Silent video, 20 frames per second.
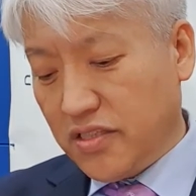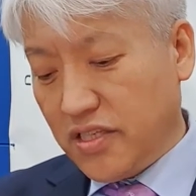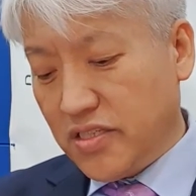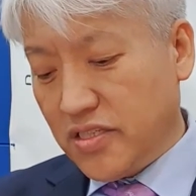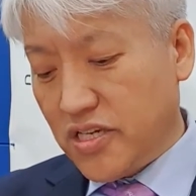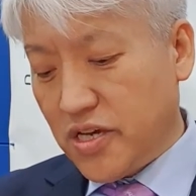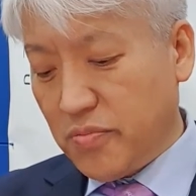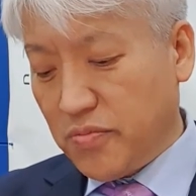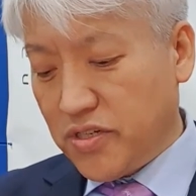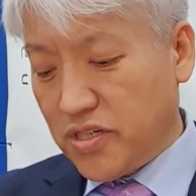
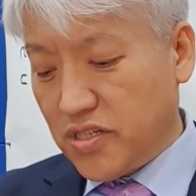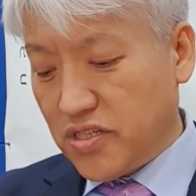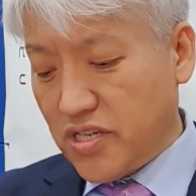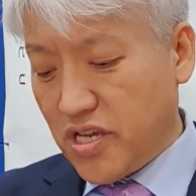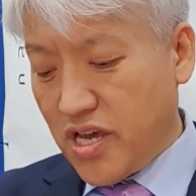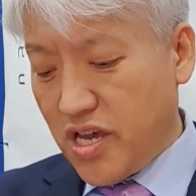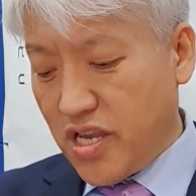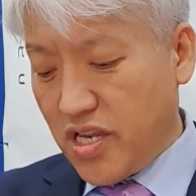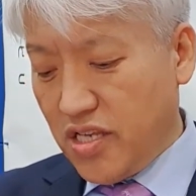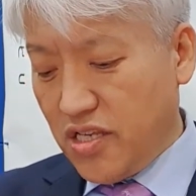chapter
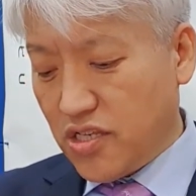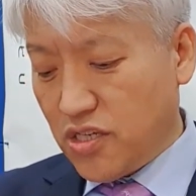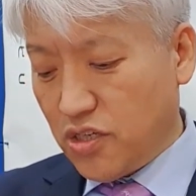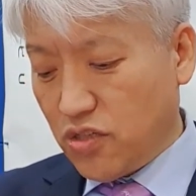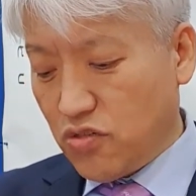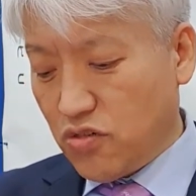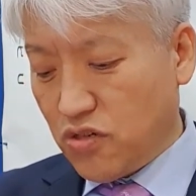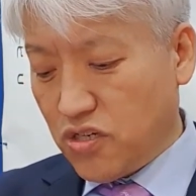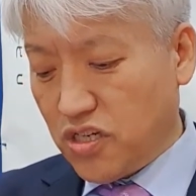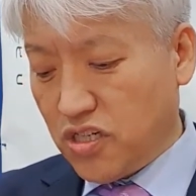10 is
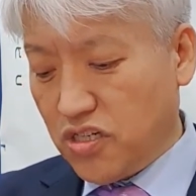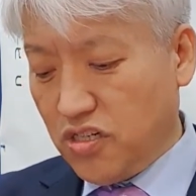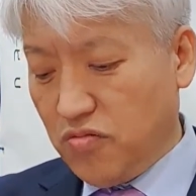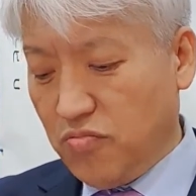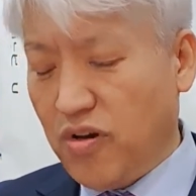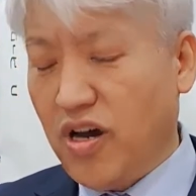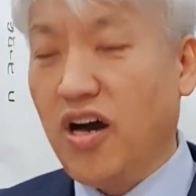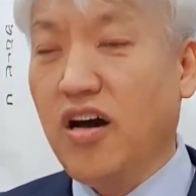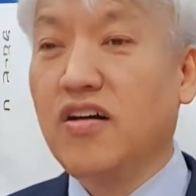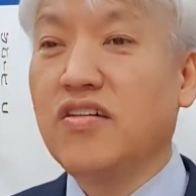talking
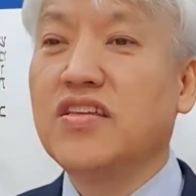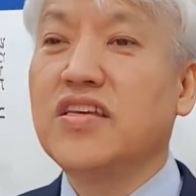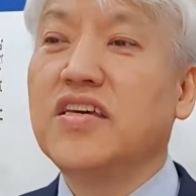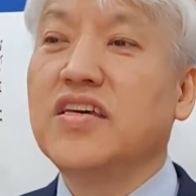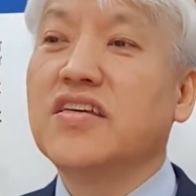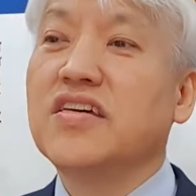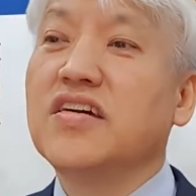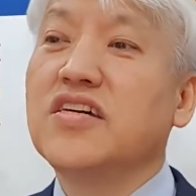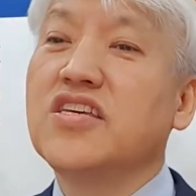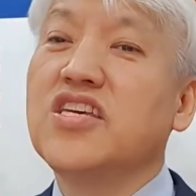about
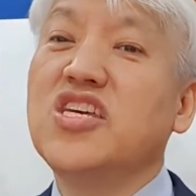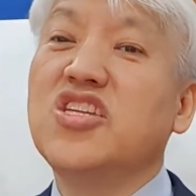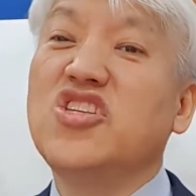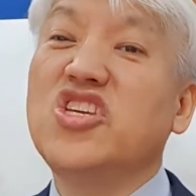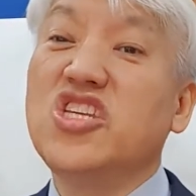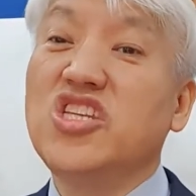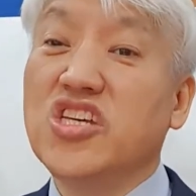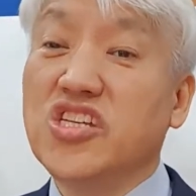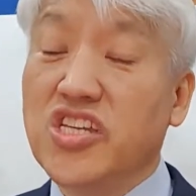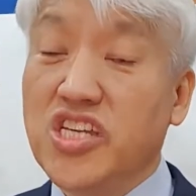he
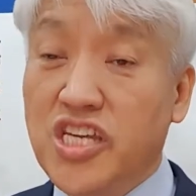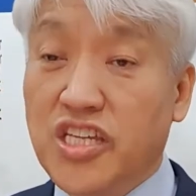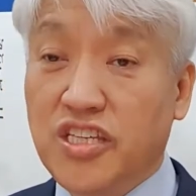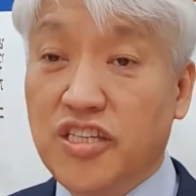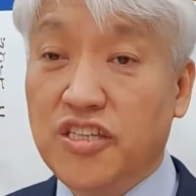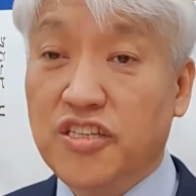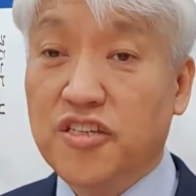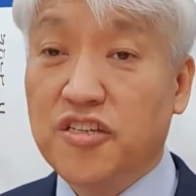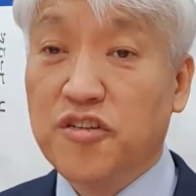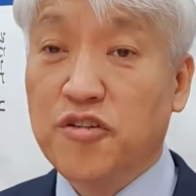didn't eat,
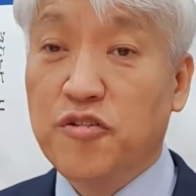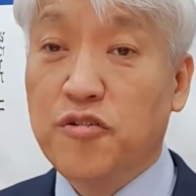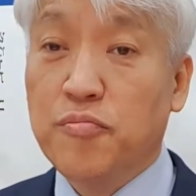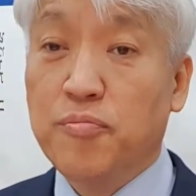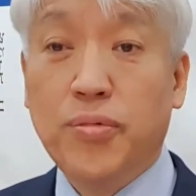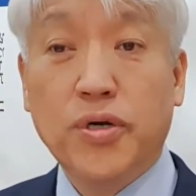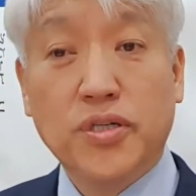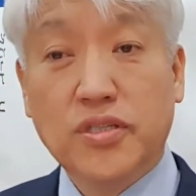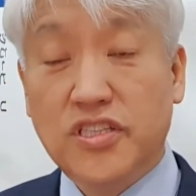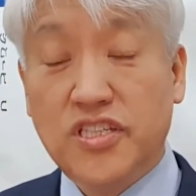
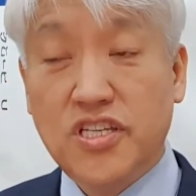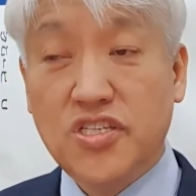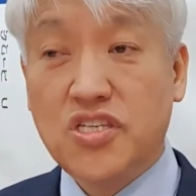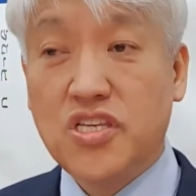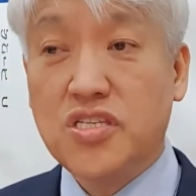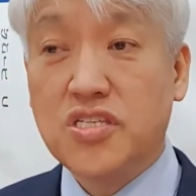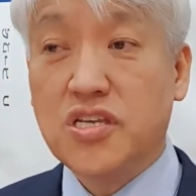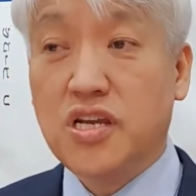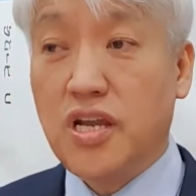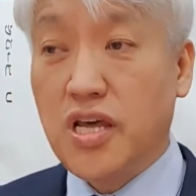but this
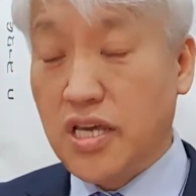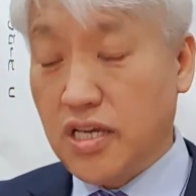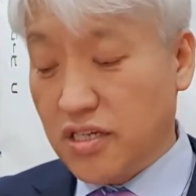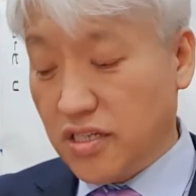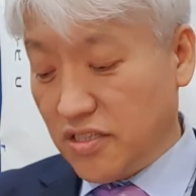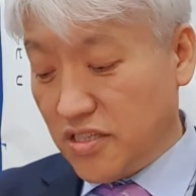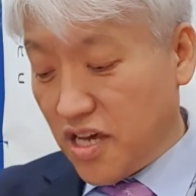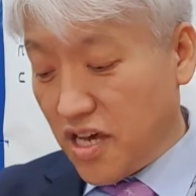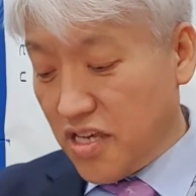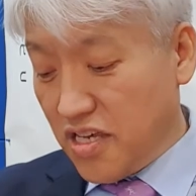is like a
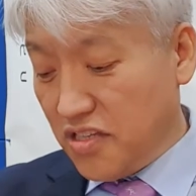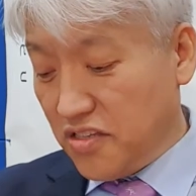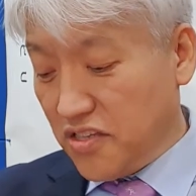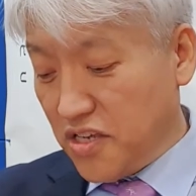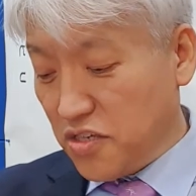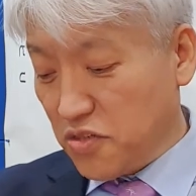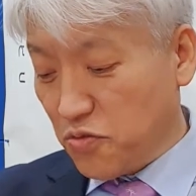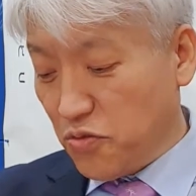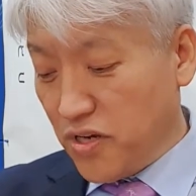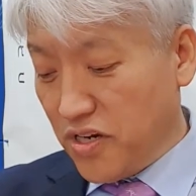diet
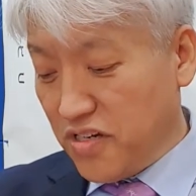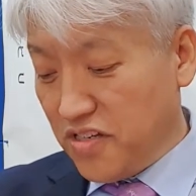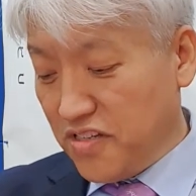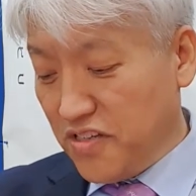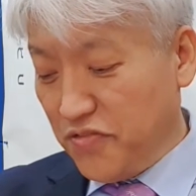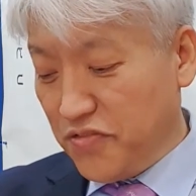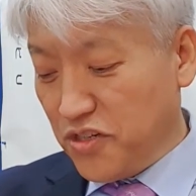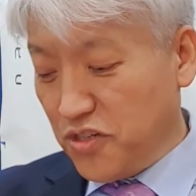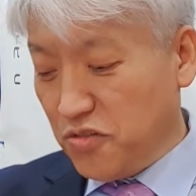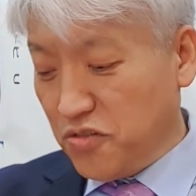as well.
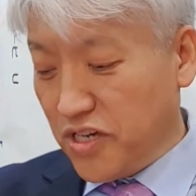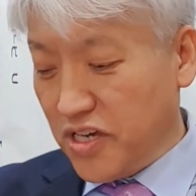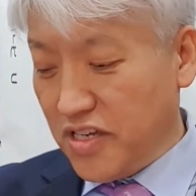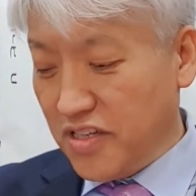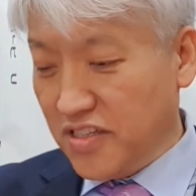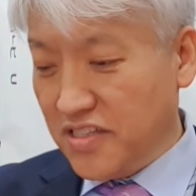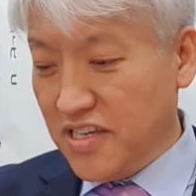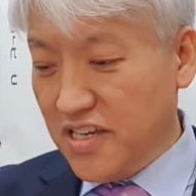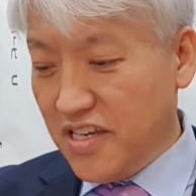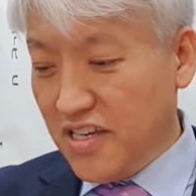If you look
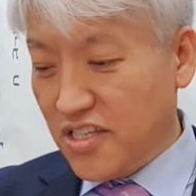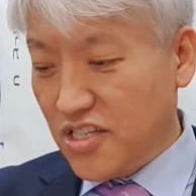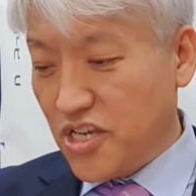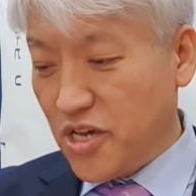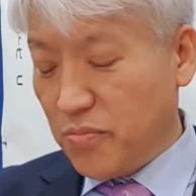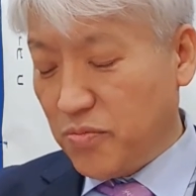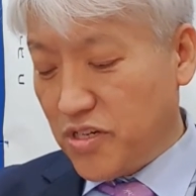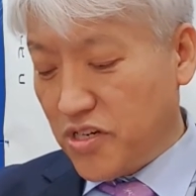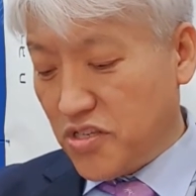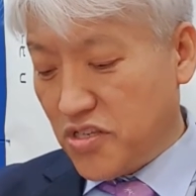at
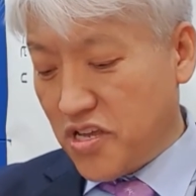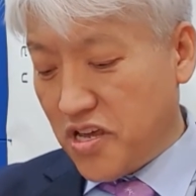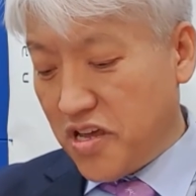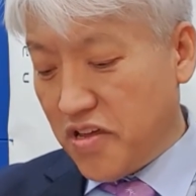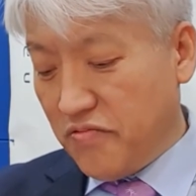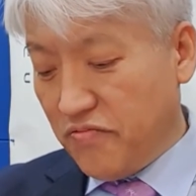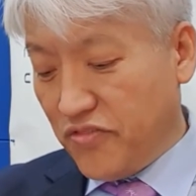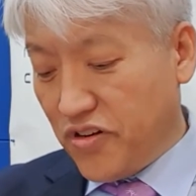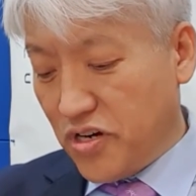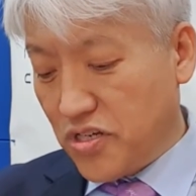chapter
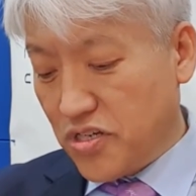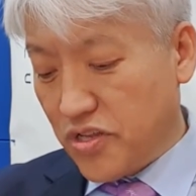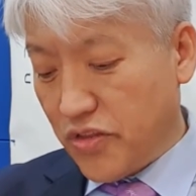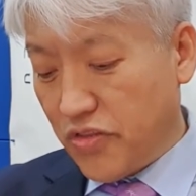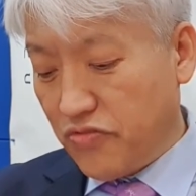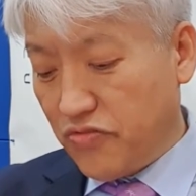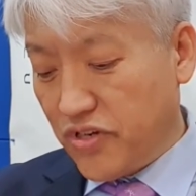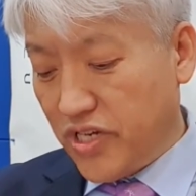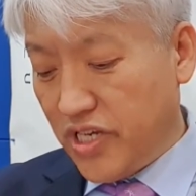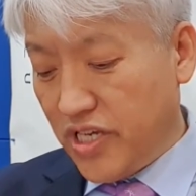10, verse
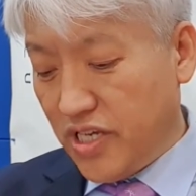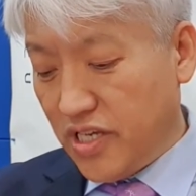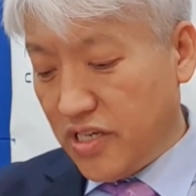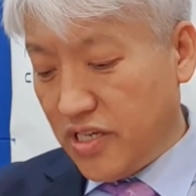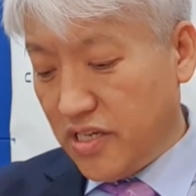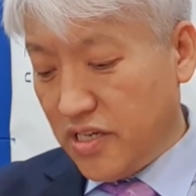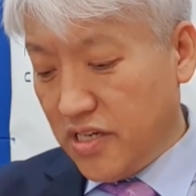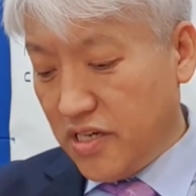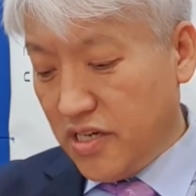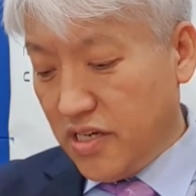3,
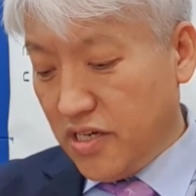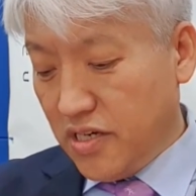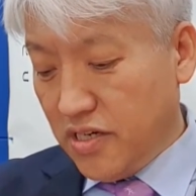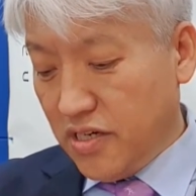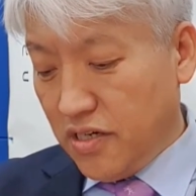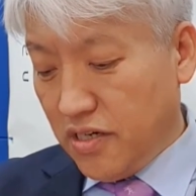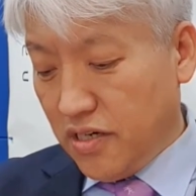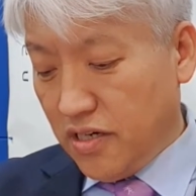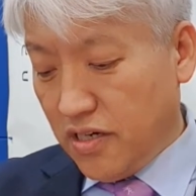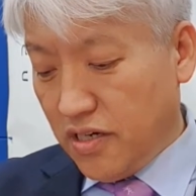
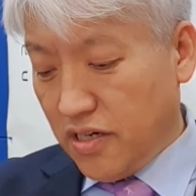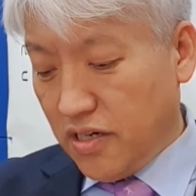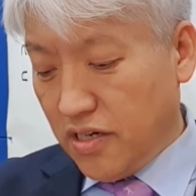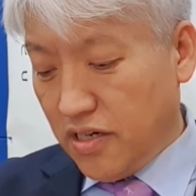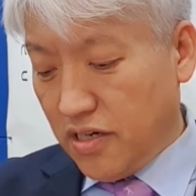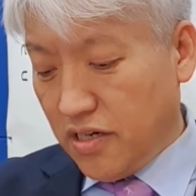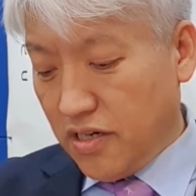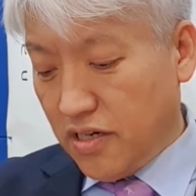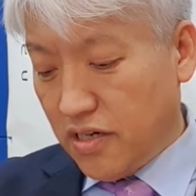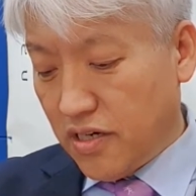I
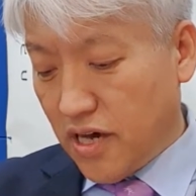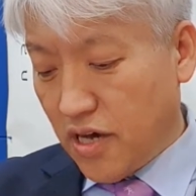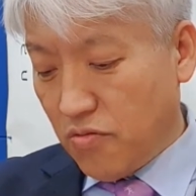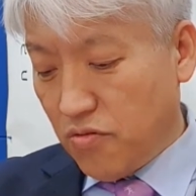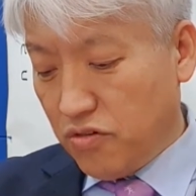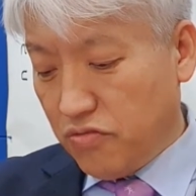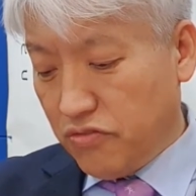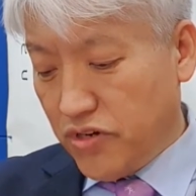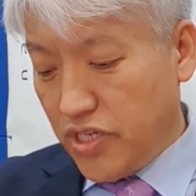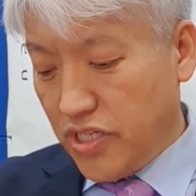will
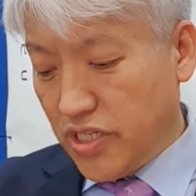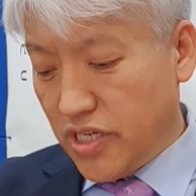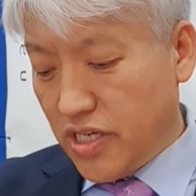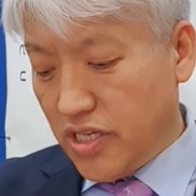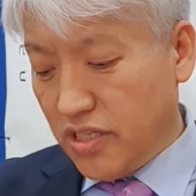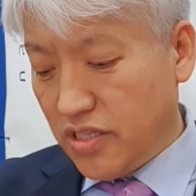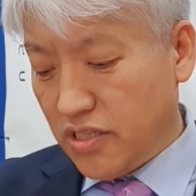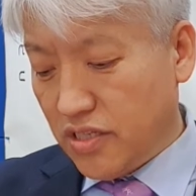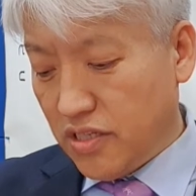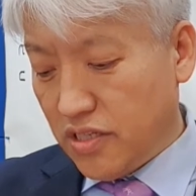read
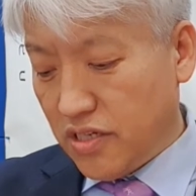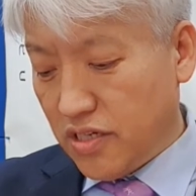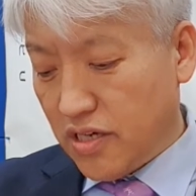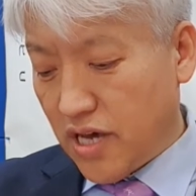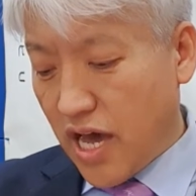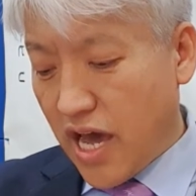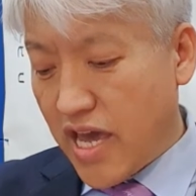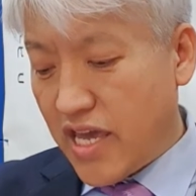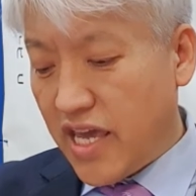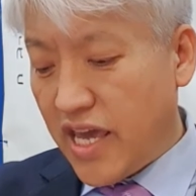it.
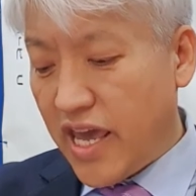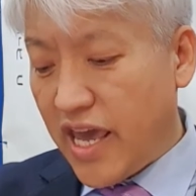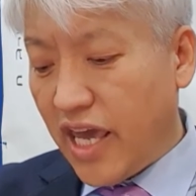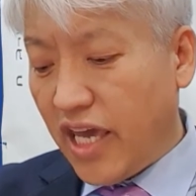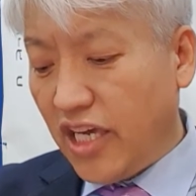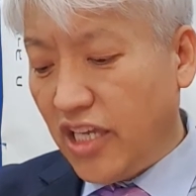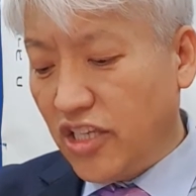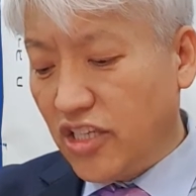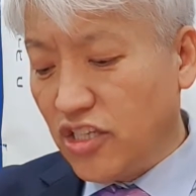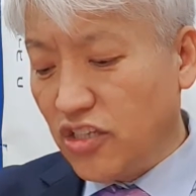I
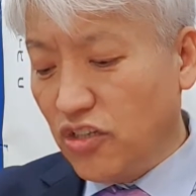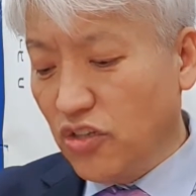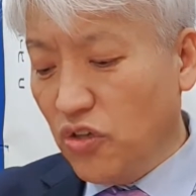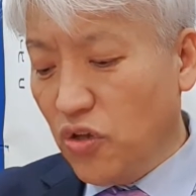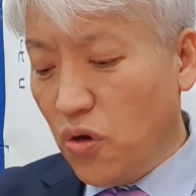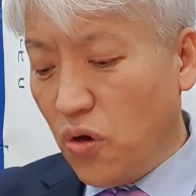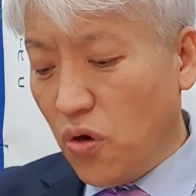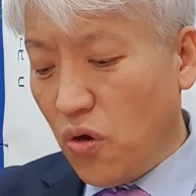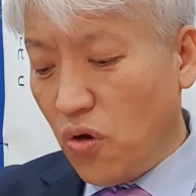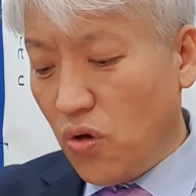ate
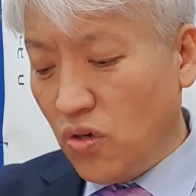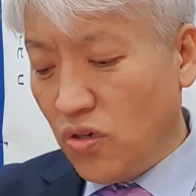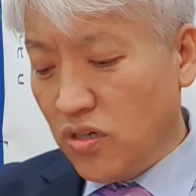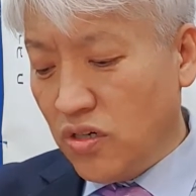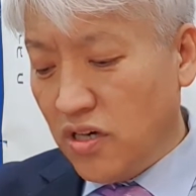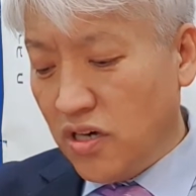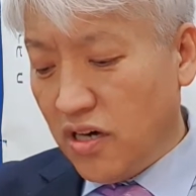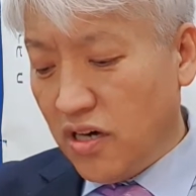no